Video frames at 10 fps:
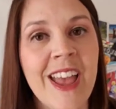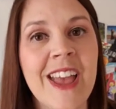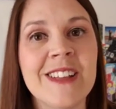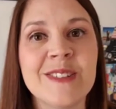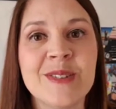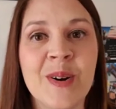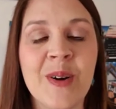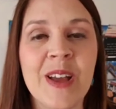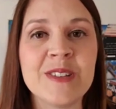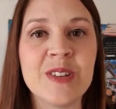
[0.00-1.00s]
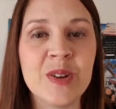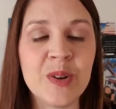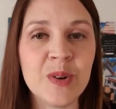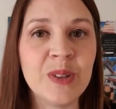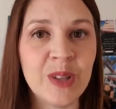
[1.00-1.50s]
And so as
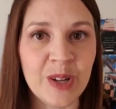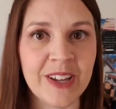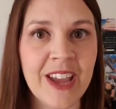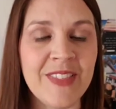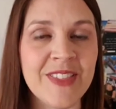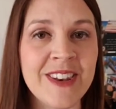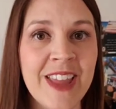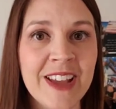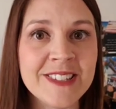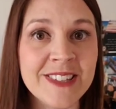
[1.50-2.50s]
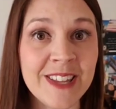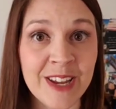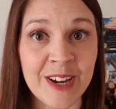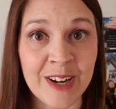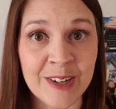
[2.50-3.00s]
you look at the next
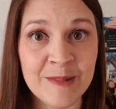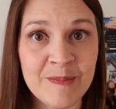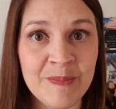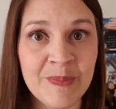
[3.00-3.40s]
year,